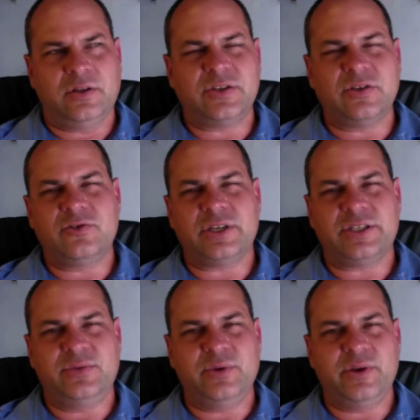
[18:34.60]

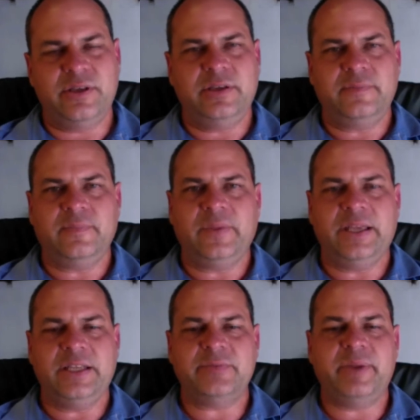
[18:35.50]
trustworthy,
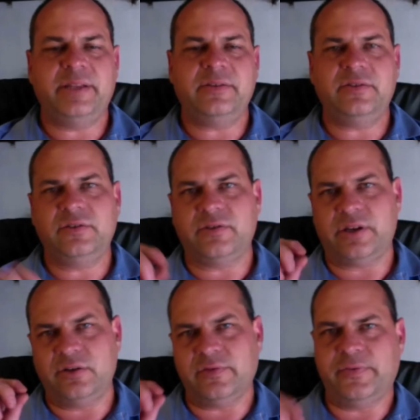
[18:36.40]
it's better to run
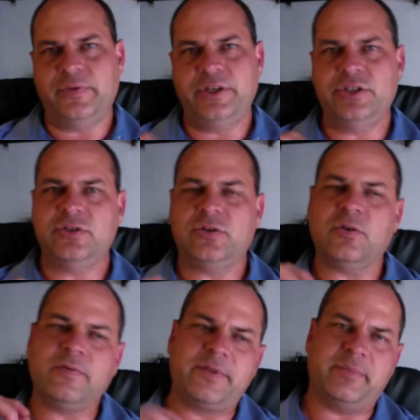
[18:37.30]
your fridge
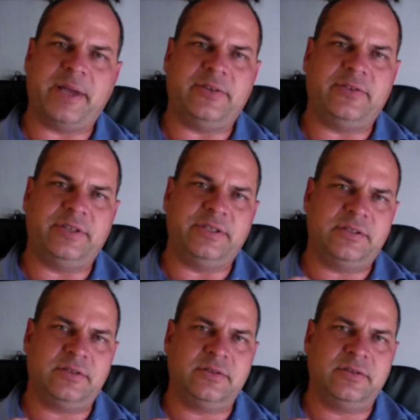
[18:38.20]
off the batteries